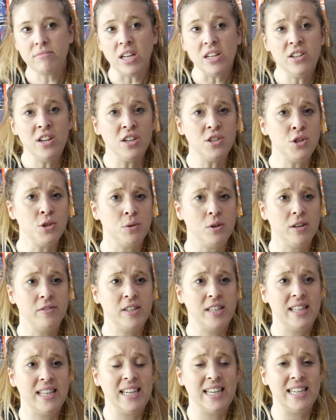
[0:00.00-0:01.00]
Not sure where
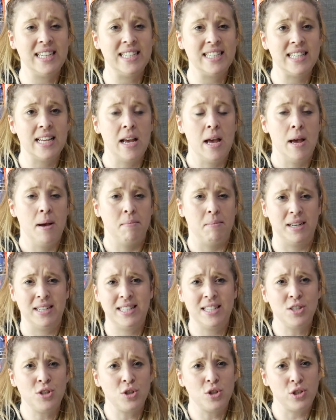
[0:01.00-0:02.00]
everything is. My
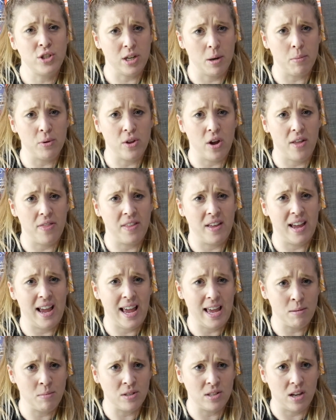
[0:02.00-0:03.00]
sister stumbled on
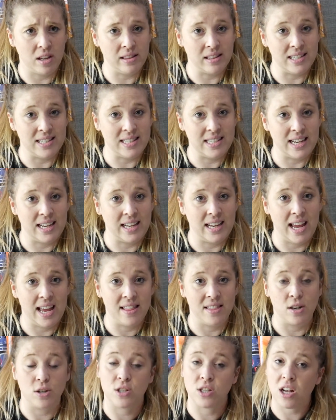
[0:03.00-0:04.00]
the Amazon listing,
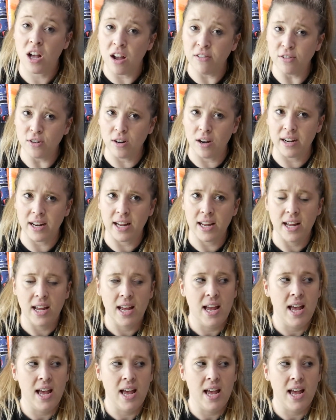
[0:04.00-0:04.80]
and there's a cover on it.